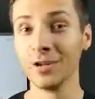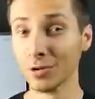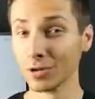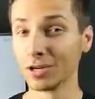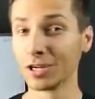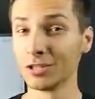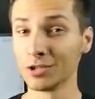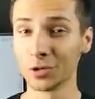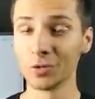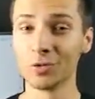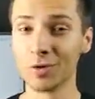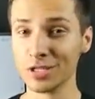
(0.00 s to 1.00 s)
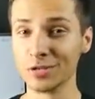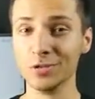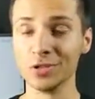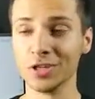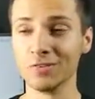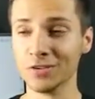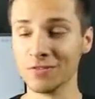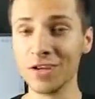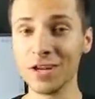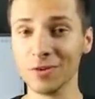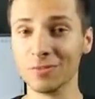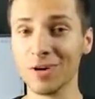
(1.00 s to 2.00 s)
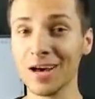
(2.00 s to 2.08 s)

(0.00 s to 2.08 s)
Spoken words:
in order to control your resolution of your video.